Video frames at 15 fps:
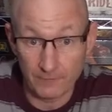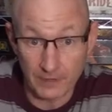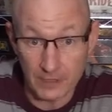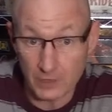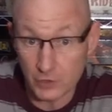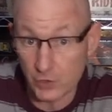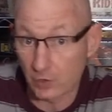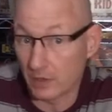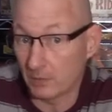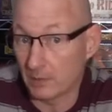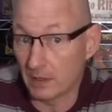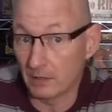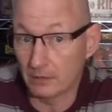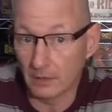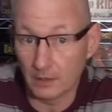the
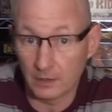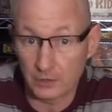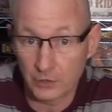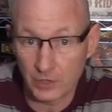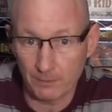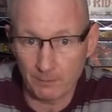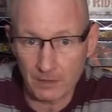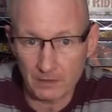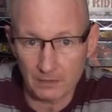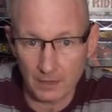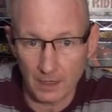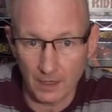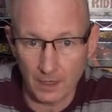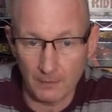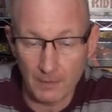Journeyman shipment.
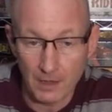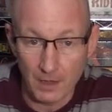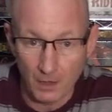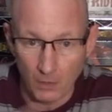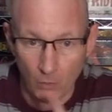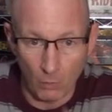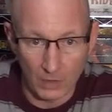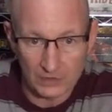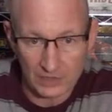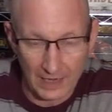Once